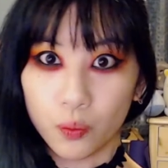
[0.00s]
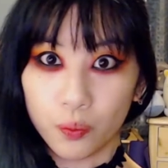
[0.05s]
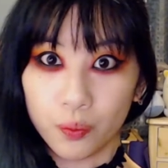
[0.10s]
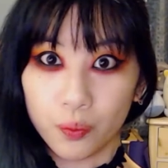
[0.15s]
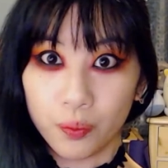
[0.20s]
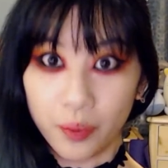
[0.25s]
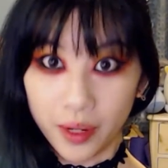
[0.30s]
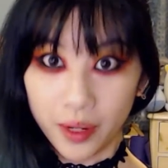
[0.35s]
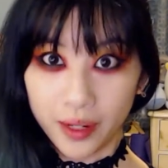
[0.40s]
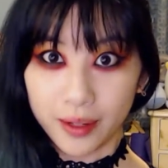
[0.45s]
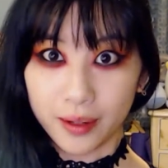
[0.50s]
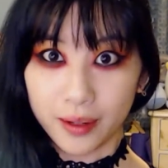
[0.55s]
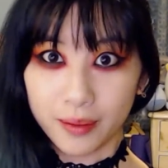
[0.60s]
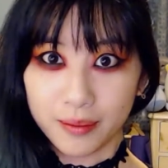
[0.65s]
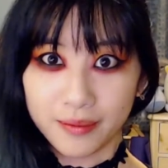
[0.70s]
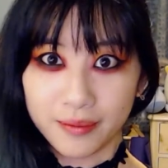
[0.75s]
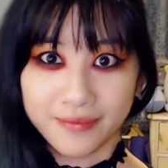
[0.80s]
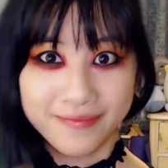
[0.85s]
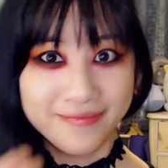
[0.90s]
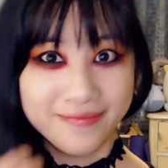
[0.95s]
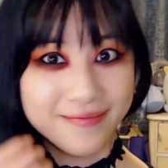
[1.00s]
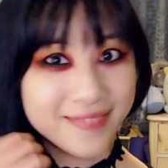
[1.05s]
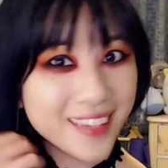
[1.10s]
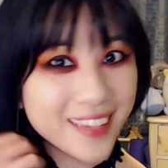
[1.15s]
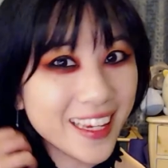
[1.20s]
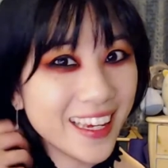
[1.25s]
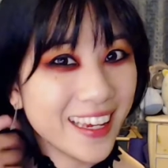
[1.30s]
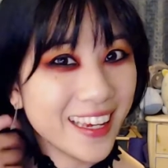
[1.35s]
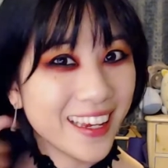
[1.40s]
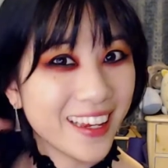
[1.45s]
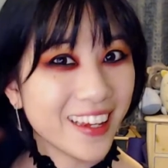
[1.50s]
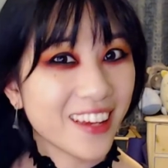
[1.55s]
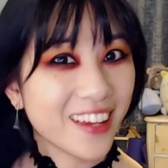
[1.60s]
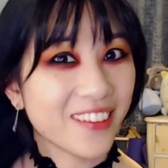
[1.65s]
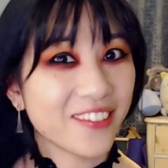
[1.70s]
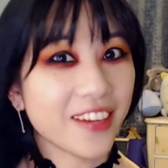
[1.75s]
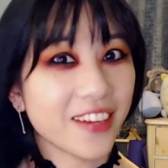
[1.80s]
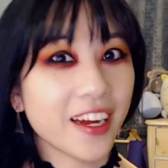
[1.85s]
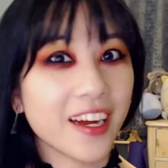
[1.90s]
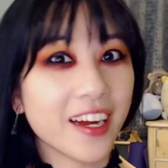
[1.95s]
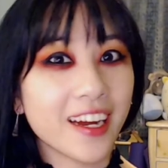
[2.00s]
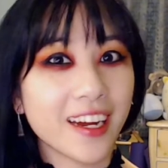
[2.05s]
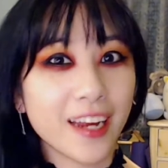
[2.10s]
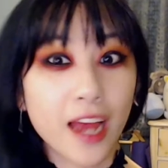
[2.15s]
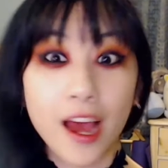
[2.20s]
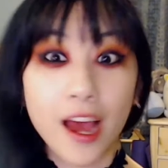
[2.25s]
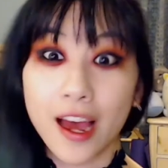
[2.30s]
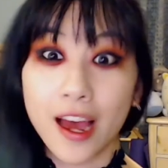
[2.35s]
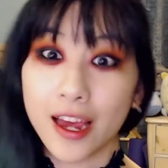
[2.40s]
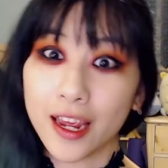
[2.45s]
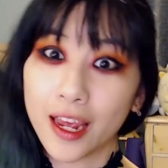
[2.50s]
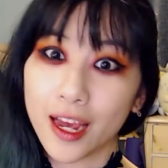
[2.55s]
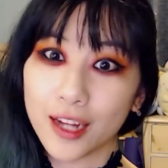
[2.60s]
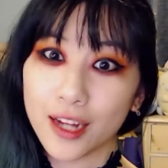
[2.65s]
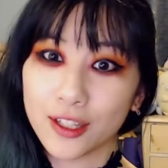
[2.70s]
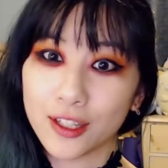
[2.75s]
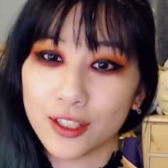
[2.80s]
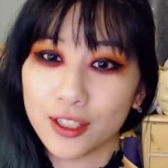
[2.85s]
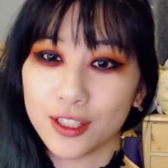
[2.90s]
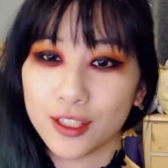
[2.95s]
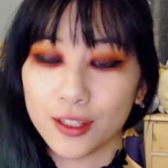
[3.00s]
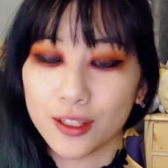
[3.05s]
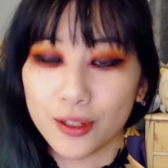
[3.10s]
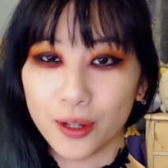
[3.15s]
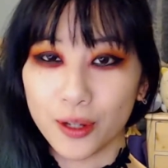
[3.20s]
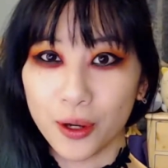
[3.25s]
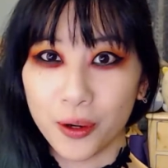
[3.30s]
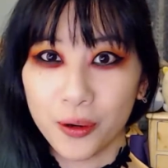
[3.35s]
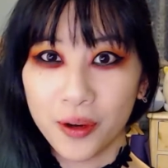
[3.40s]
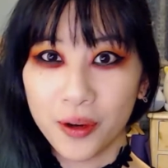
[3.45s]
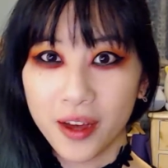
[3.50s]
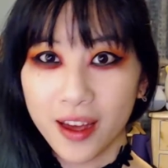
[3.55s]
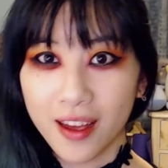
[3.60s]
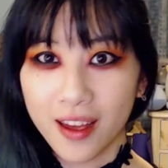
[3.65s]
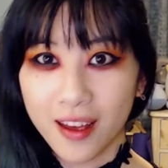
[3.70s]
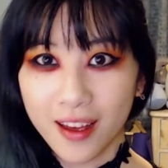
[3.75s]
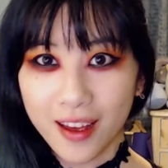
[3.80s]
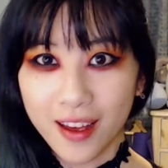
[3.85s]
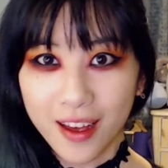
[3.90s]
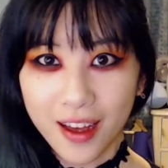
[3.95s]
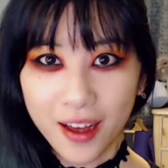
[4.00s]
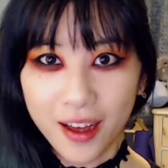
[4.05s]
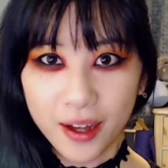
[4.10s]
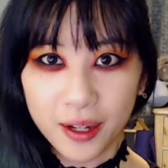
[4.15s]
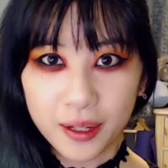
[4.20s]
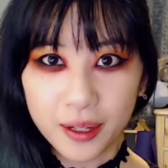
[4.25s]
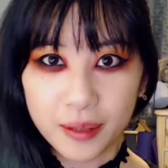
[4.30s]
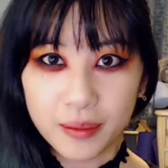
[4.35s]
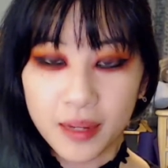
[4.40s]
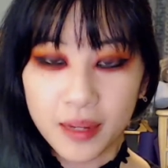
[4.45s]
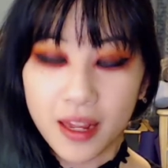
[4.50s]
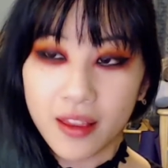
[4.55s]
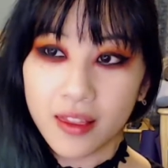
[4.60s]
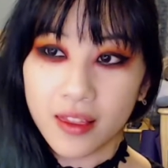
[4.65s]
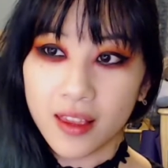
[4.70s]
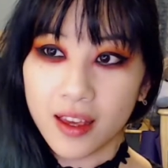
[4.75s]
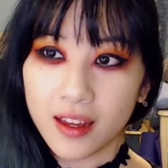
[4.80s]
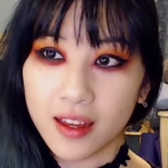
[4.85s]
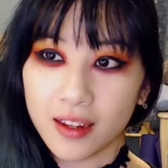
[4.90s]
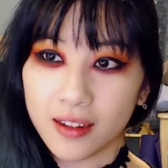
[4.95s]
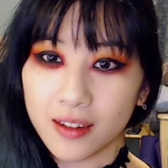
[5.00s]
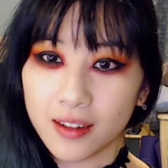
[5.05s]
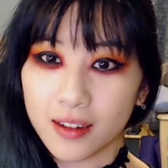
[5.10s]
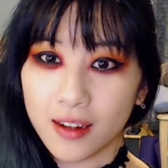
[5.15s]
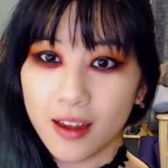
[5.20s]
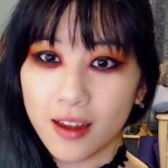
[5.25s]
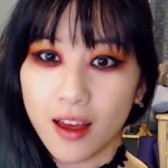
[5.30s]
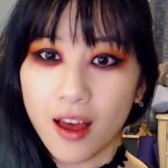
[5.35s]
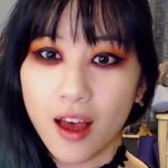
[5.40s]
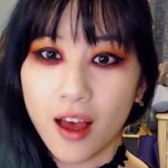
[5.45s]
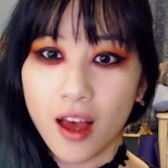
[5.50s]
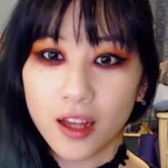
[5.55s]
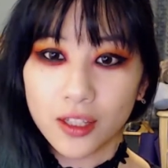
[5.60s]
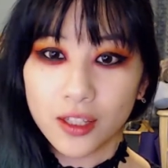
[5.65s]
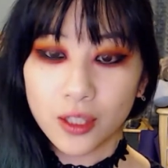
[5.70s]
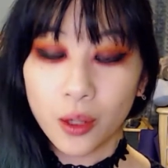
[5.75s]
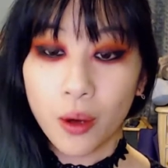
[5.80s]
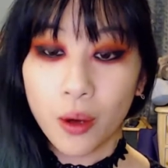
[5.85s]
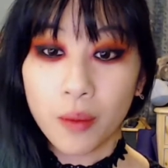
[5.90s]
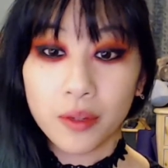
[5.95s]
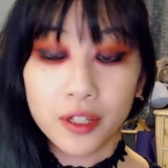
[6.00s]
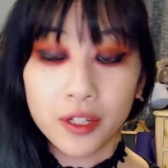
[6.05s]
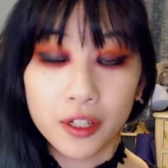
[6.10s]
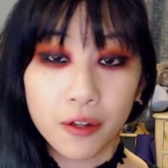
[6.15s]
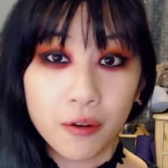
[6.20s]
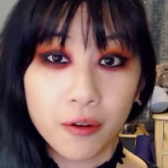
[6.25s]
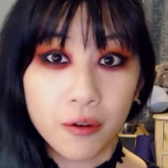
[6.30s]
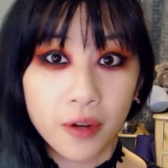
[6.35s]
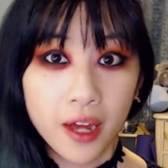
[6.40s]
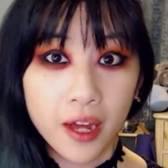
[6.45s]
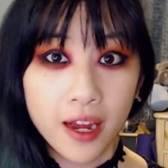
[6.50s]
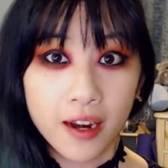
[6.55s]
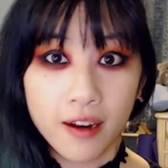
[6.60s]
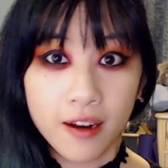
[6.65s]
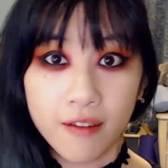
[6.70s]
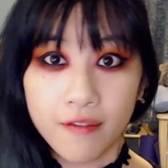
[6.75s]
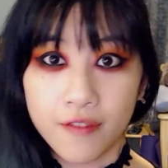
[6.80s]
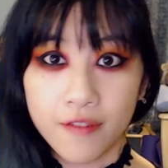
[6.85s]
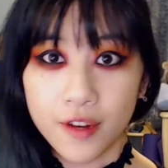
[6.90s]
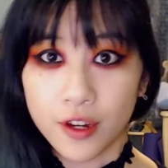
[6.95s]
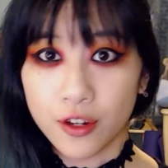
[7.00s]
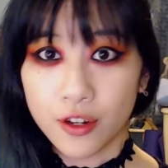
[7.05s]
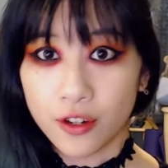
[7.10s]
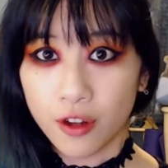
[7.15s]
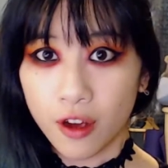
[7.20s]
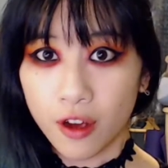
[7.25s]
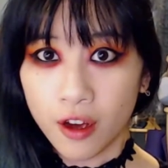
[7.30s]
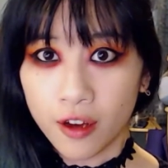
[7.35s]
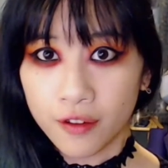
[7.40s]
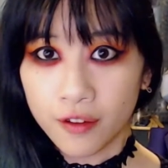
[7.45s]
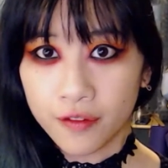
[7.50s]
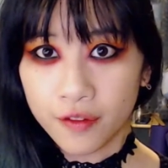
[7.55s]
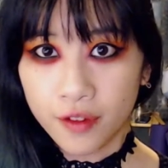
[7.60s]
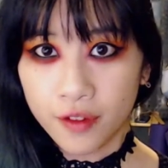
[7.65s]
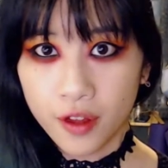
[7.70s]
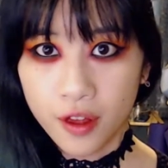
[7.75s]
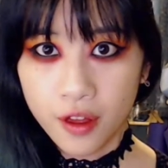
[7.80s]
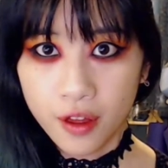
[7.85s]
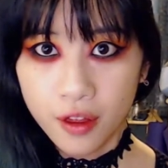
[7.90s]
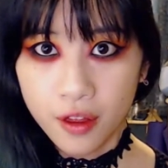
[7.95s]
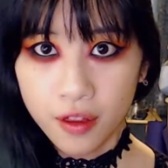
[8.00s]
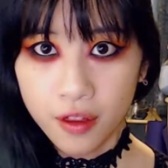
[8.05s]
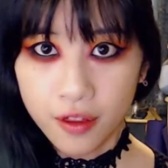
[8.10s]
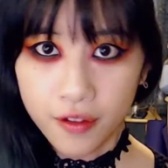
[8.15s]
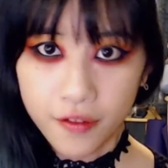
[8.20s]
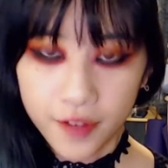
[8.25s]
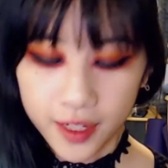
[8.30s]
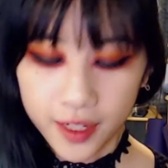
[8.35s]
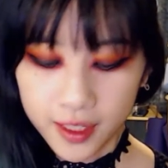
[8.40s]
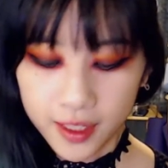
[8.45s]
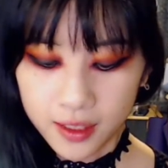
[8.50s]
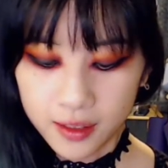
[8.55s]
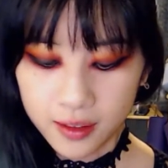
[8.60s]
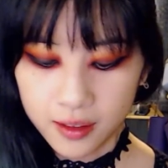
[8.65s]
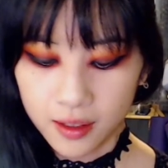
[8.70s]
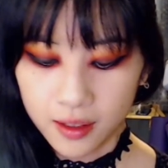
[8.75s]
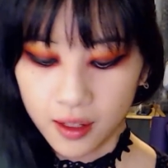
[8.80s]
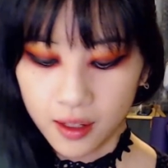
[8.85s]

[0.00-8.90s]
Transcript: Bam. Very eye-catching, no? And then, so I'm gonna go ahead and finish off the face.